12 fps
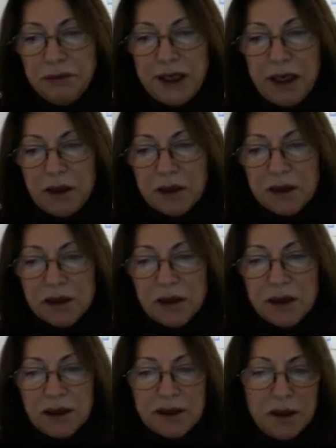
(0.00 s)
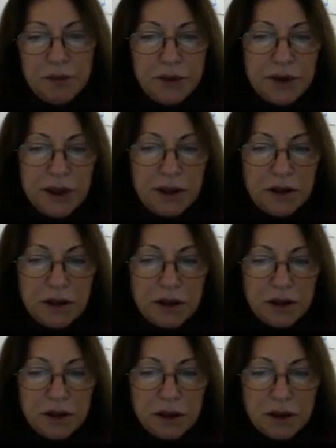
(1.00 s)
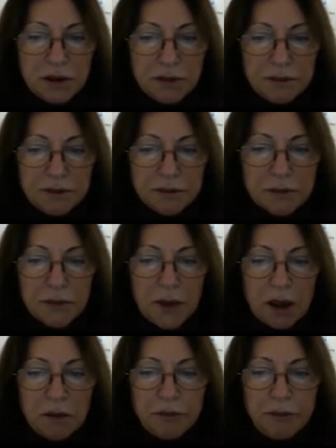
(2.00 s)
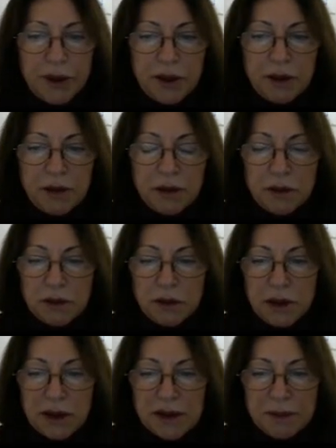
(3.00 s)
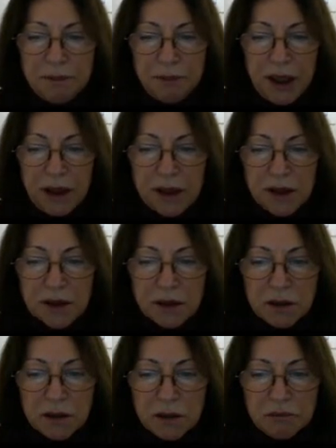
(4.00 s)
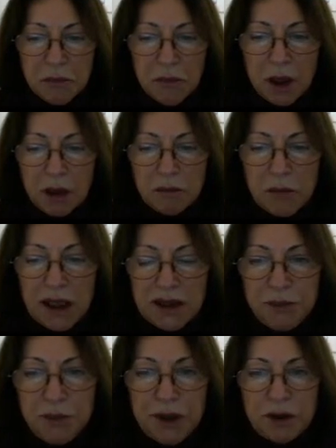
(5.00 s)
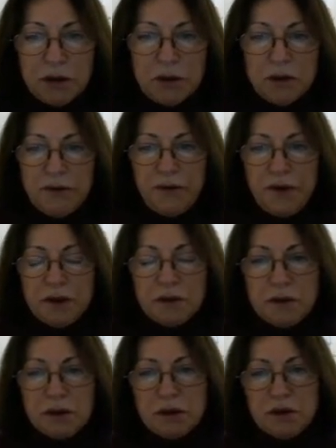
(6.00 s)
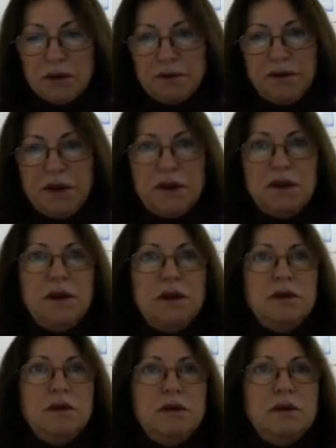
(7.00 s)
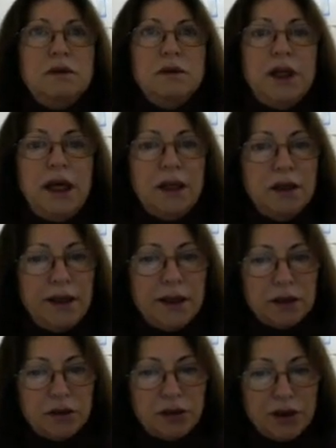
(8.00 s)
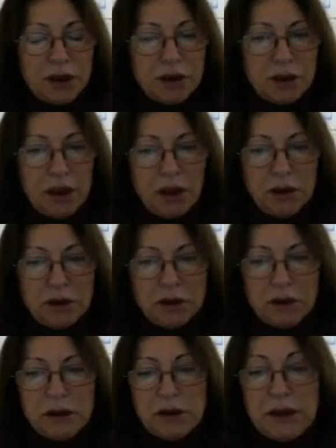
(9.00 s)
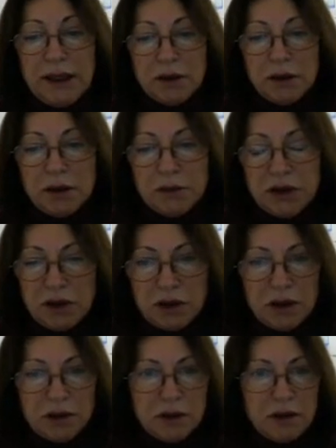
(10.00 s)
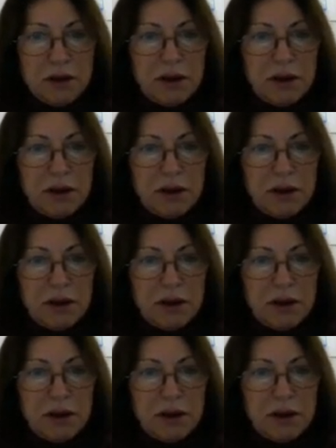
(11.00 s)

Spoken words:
plates are separated by the space might be filled with the dielectric. That material